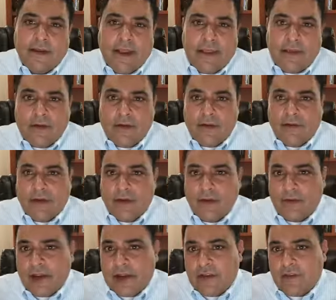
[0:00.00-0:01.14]
And their
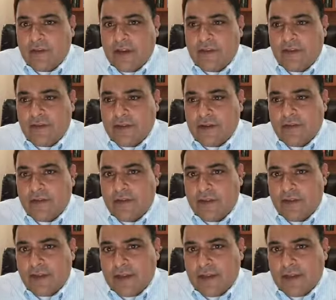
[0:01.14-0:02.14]
secretory IgA cells